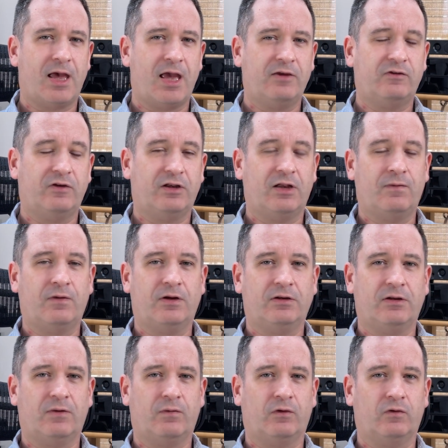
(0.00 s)
a significant
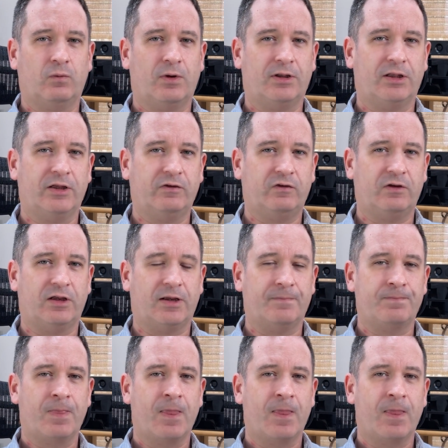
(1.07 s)
difference when listening.